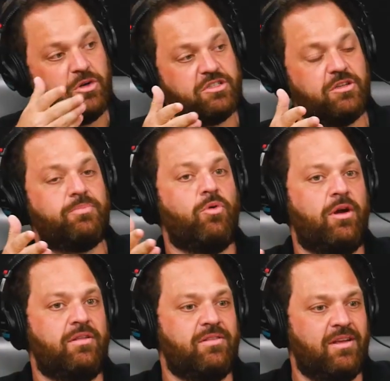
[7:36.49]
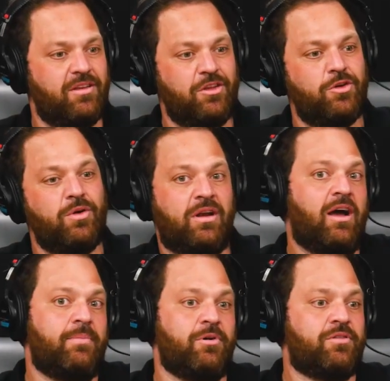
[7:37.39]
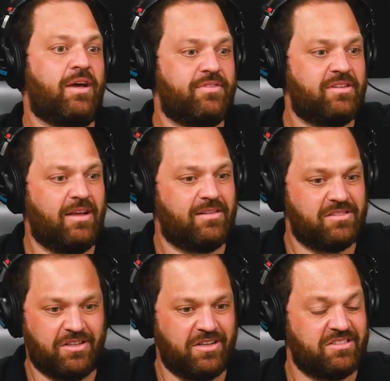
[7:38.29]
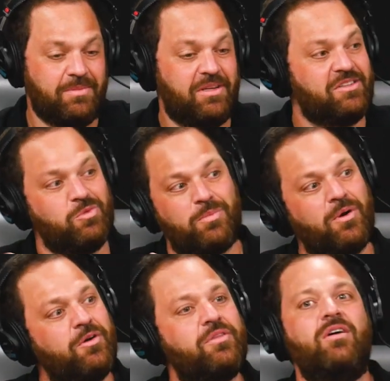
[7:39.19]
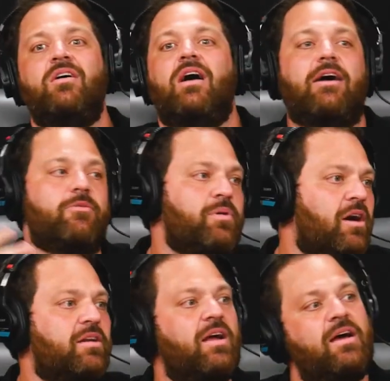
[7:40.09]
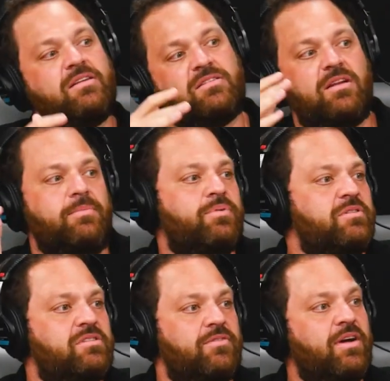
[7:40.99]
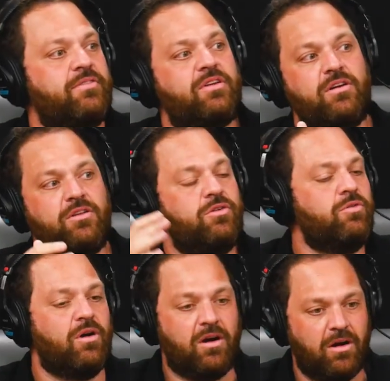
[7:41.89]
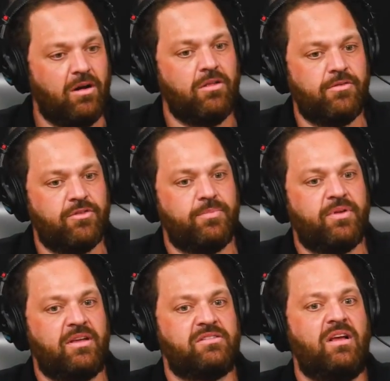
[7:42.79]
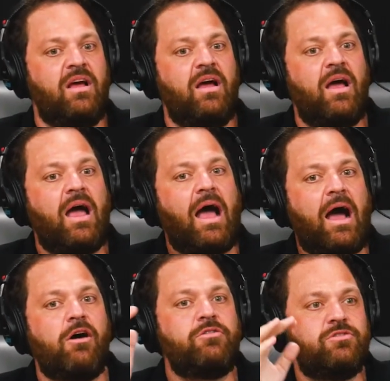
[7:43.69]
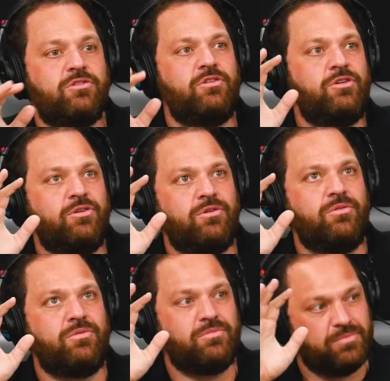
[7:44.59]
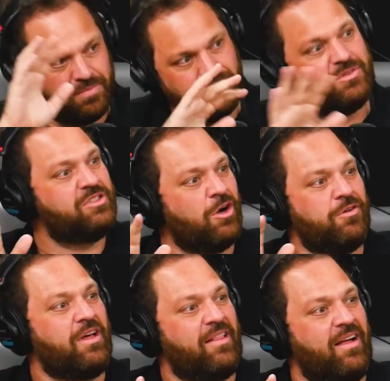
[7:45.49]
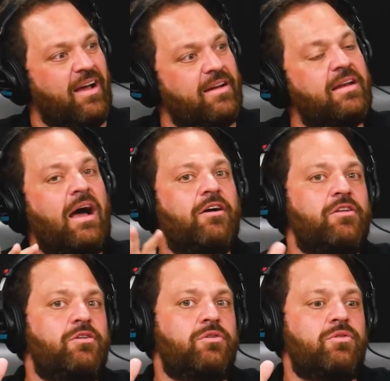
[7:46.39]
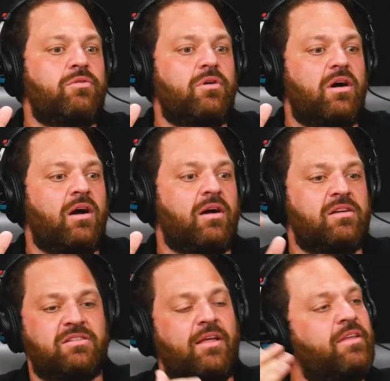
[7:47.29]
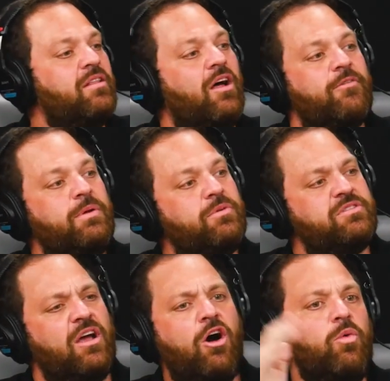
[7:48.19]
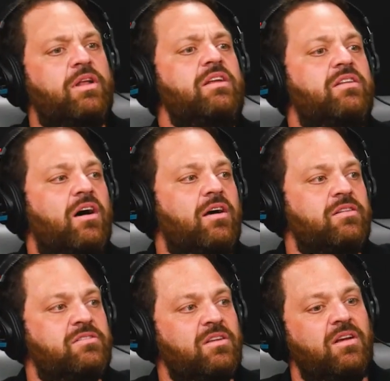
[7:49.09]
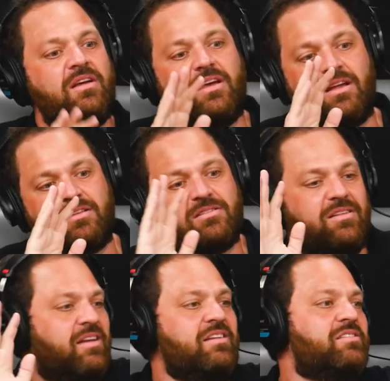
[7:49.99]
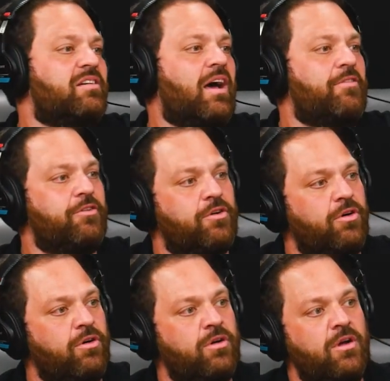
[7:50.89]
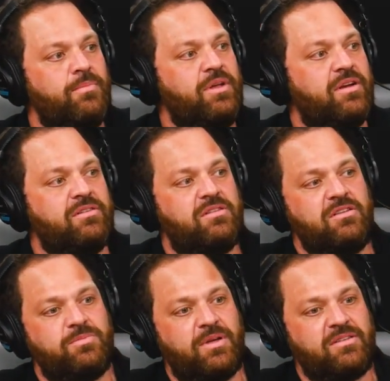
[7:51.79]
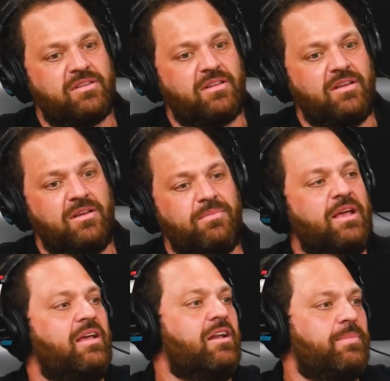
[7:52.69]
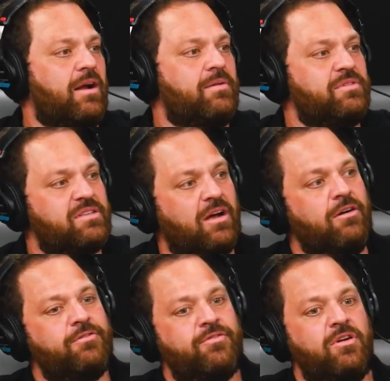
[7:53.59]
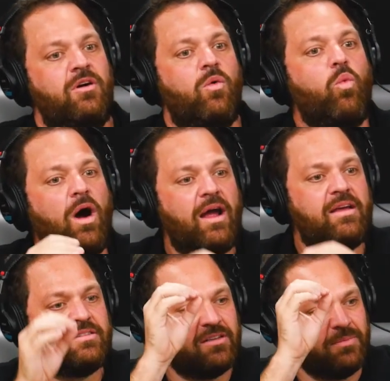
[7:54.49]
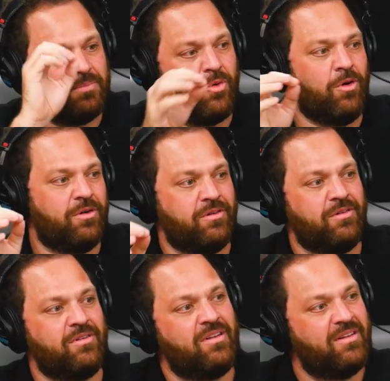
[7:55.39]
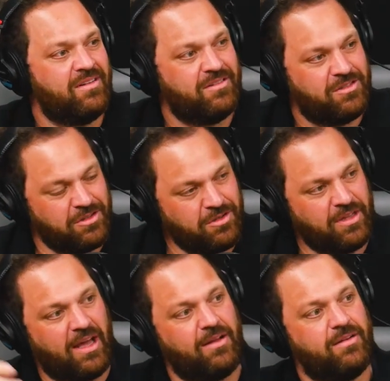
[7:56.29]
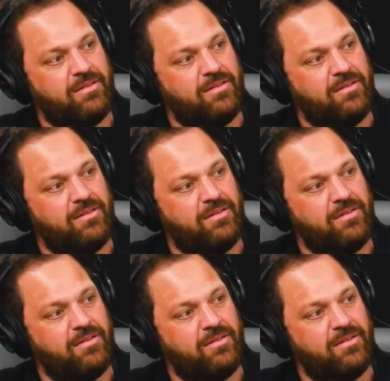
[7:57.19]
which is a point that you and I both have to take seriously, because we're both, I have a podcast and I put stuff out there. You are all over the place. How do you toe that line? And how do you, uh, cause I think a lot of people would say, oh, what he does, It's it is unethical, mm-hmm. because he's basically making it about himself. Why is it important to do that?